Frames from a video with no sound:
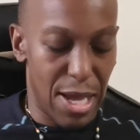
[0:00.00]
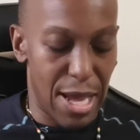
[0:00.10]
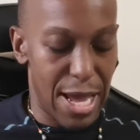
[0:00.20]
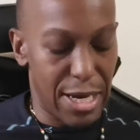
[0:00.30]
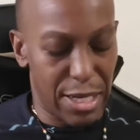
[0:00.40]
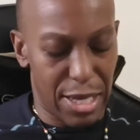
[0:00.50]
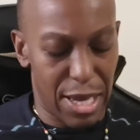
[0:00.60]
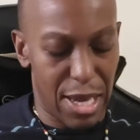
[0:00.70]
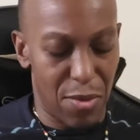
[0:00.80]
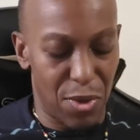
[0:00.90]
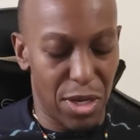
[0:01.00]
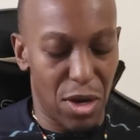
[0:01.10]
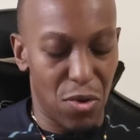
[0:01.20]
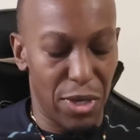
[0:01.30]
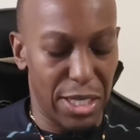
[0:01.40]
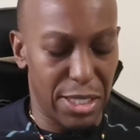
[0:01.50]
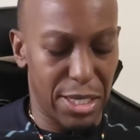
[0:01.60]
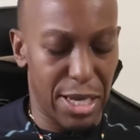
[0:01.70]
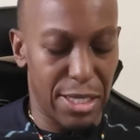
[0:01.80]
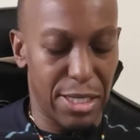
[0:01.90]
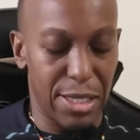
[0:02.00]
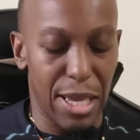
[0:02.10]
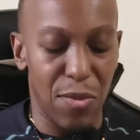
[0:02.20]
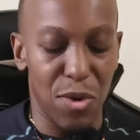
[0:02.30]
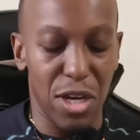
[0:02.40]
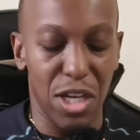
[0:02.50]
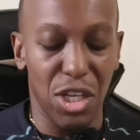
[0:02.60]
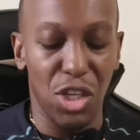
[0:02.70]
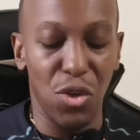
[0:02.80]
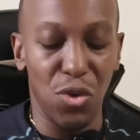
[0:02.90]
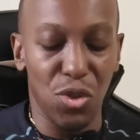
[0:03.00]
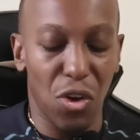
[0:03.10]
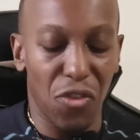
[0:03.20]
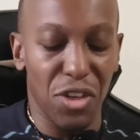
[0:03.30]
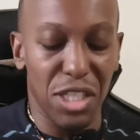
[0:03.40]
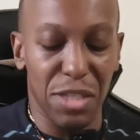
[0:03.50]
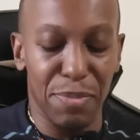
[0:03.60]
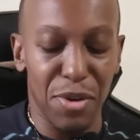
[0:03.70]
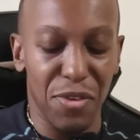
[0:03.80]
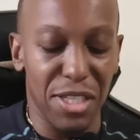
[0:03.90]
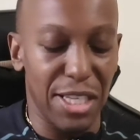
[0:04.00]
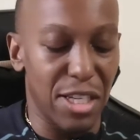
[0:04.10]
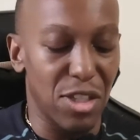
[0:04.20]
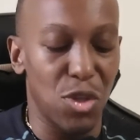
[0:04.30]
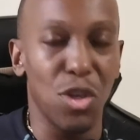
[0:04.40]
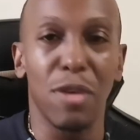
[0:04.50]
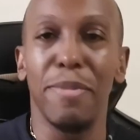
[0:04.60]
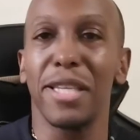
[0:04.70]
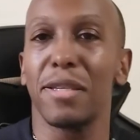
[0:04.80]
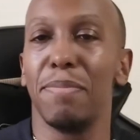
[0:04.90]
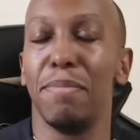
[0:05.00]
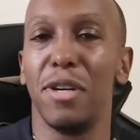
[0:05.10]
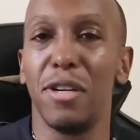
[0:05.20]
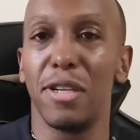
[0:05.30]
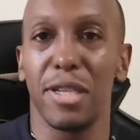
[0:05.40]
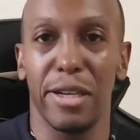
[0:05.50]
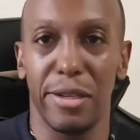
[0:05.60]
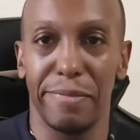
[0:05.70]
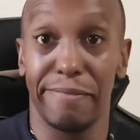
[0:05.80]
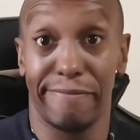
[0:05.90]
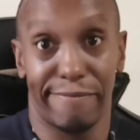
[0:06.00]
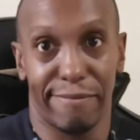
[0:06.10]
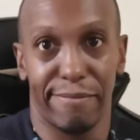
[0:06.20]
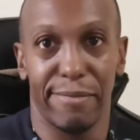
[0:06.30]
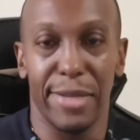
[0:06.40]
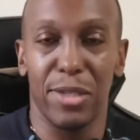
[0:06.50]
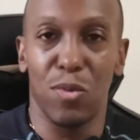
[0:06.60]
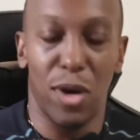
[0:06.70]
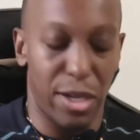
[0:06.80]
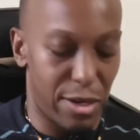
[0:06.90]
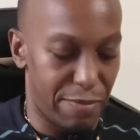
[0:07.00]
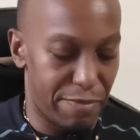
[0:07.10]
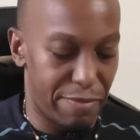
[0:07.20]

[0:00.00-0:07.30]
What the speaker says: and here we go. It says they were accused of conspiracy to commit murder. That's one.